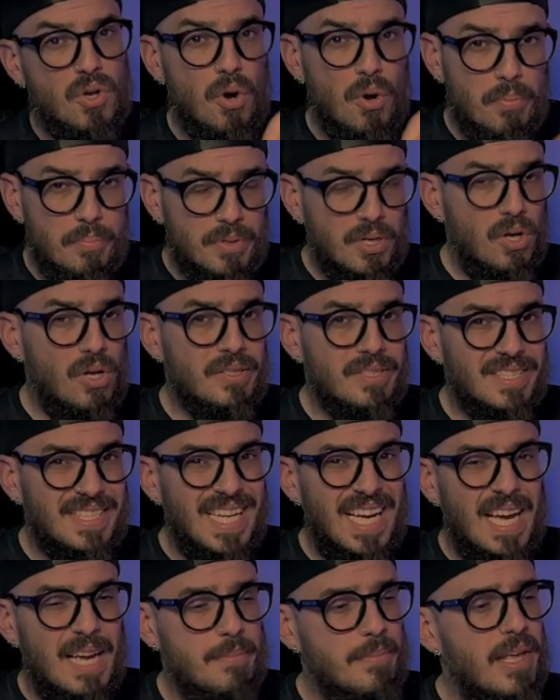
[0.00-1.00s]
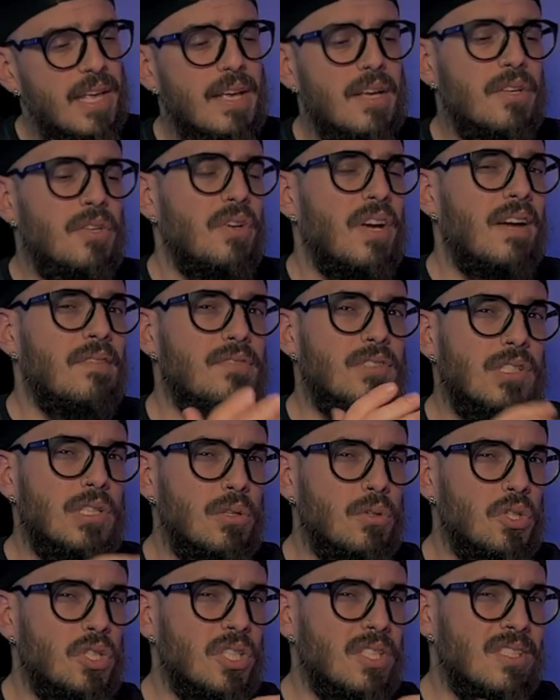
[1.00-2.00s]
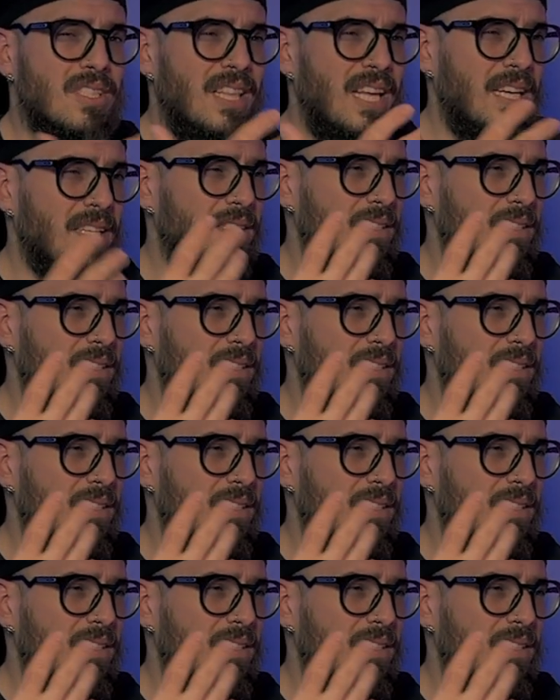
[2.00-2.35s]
open all the time, you have solutions like